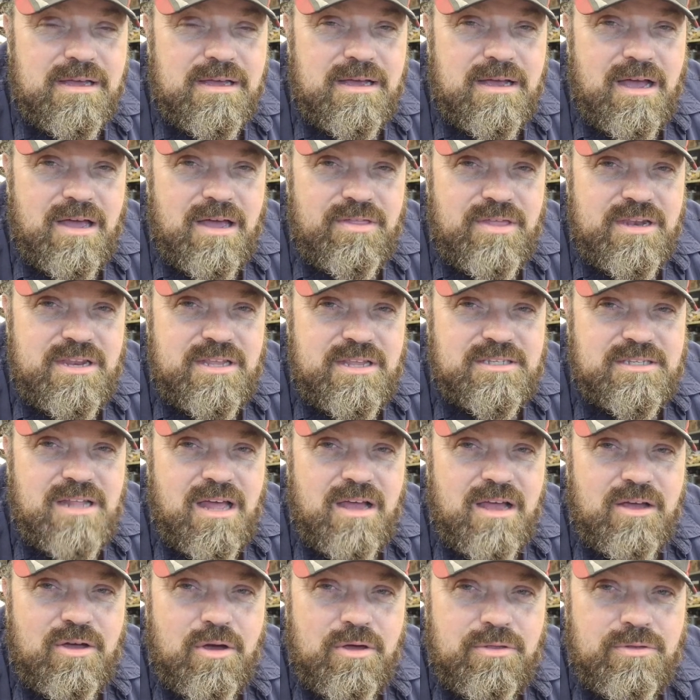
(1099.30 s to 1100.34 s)
and then you
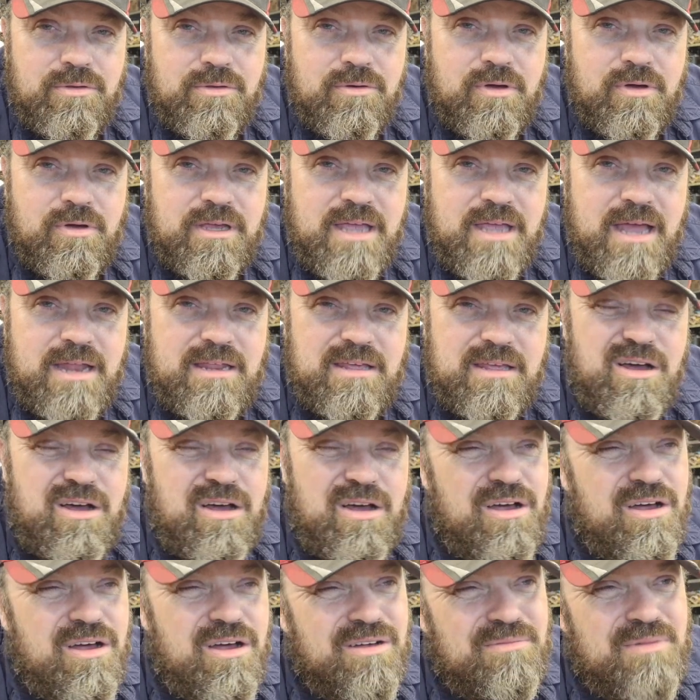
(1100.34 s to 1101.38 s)
start going through it again.
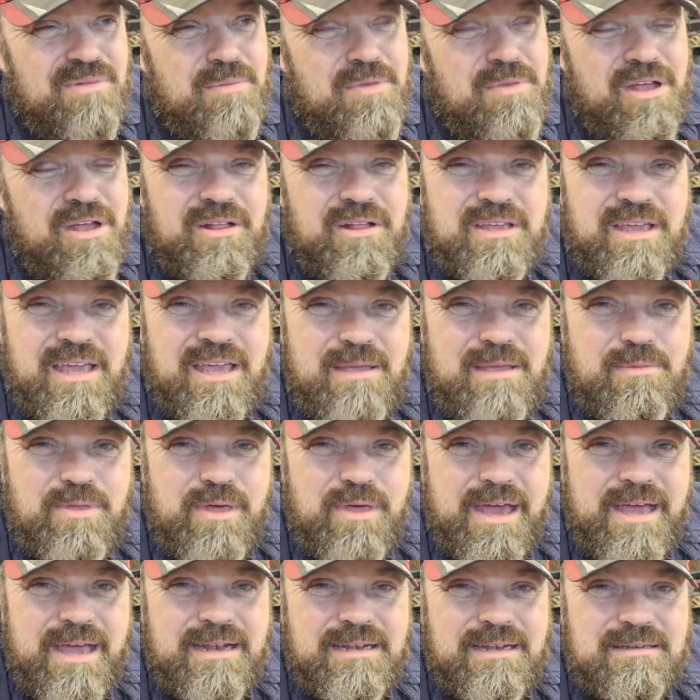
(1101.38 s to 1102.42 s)
Maybe I'll keep
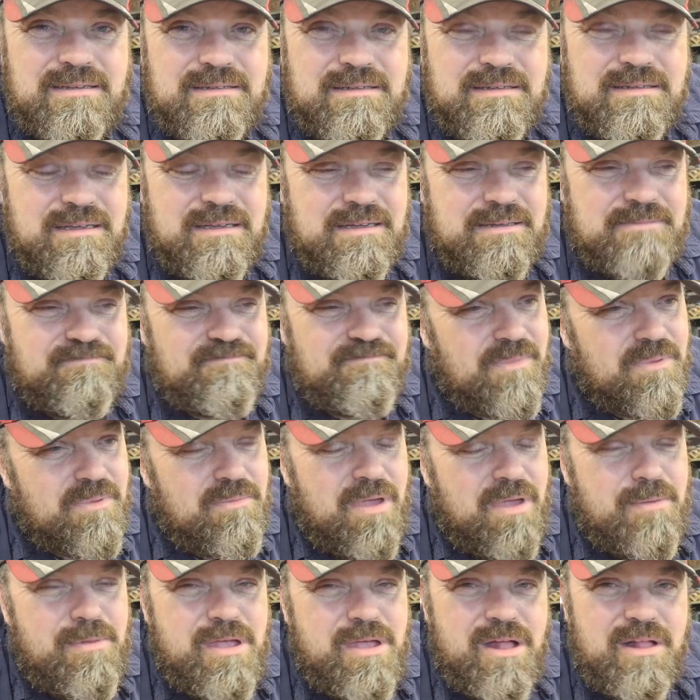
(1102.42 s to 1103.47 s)
that.
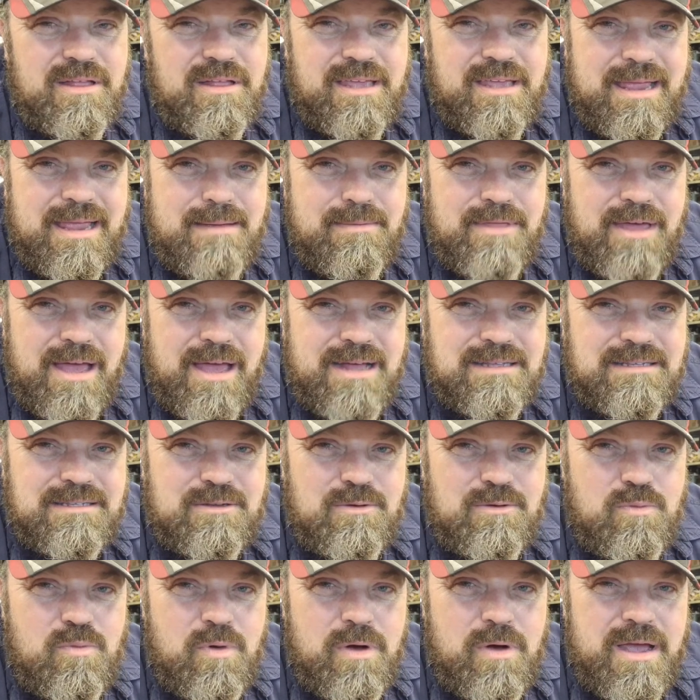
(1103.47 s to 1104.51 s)
Maybe I'll keep that
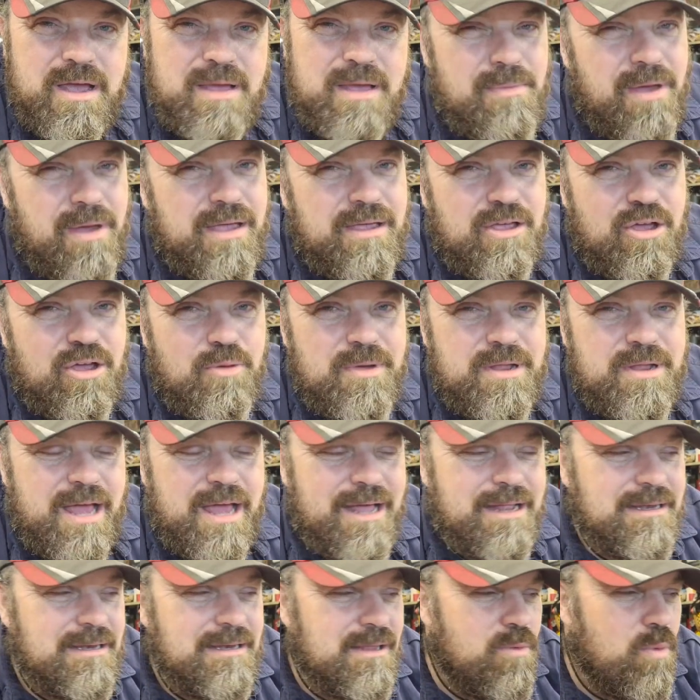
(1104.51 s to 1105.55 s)
somewhere. It might come in
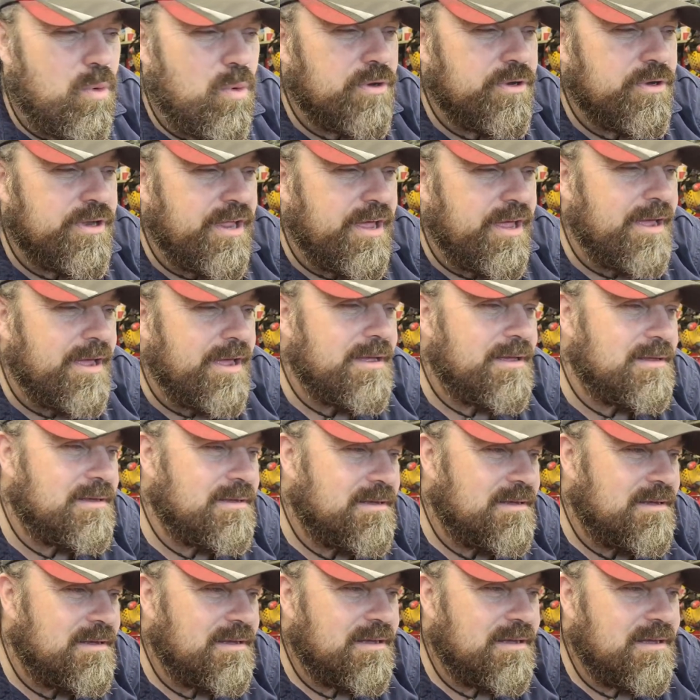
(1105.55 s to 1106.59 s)
handy one day.
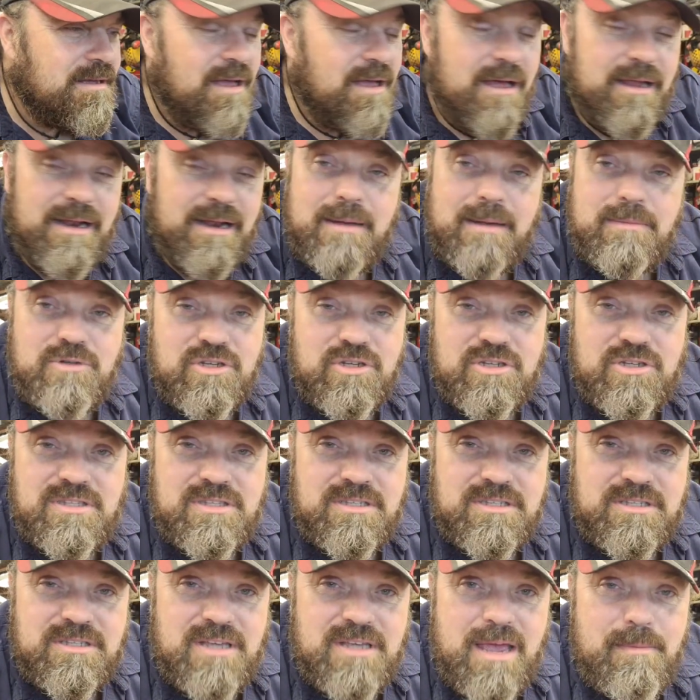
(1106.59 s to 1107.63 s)
And I'm just the
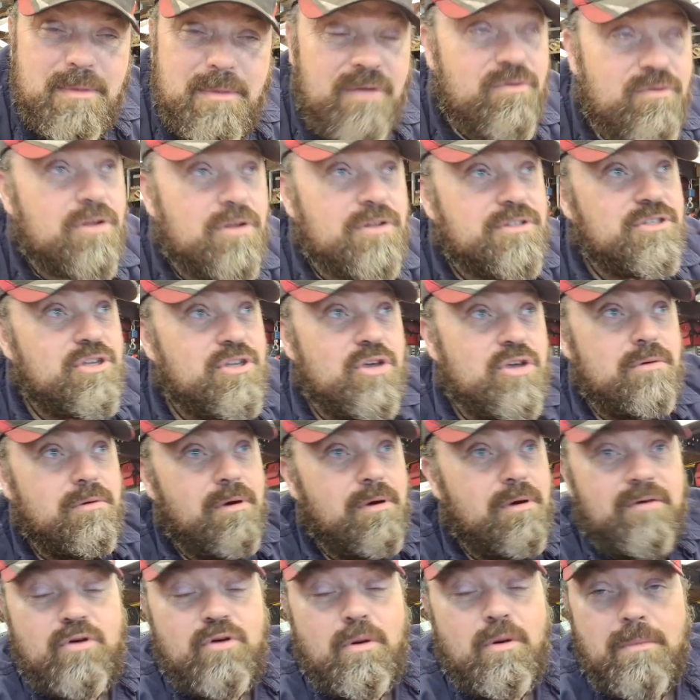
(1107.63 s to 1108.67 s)
same. I've got two. Well,